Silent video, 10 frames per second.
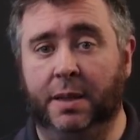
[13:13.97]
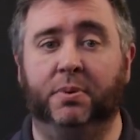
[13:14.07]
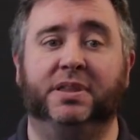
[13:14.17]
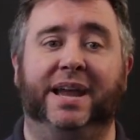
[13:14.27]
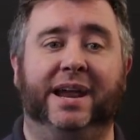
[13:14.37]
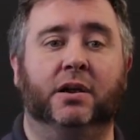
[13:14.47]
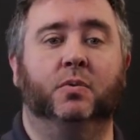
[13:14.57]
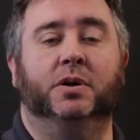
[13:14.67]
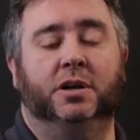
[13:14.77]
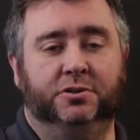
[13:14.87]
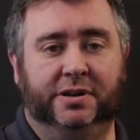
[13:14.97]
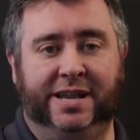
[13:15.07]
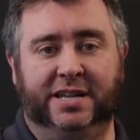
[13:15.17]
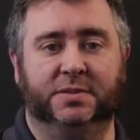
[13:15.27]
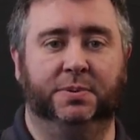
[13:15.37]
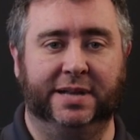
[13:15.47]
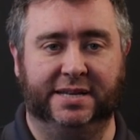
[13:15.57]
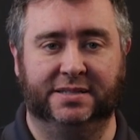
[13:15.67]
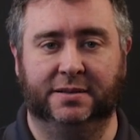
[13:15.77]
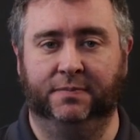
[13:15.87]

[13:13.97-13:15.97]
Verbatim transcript: and put the Era 100 in its place.